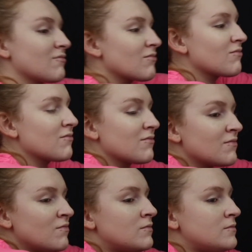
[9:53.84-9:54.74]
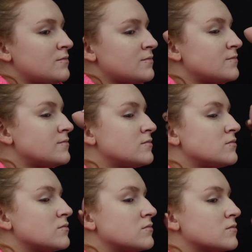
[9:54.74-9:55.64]

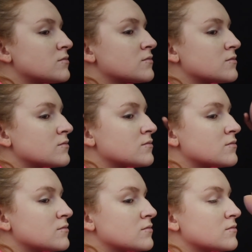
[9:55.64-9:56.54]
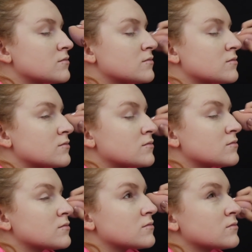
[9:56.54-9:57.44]

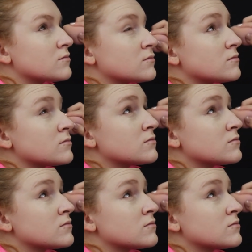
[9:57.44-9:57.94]
(silent)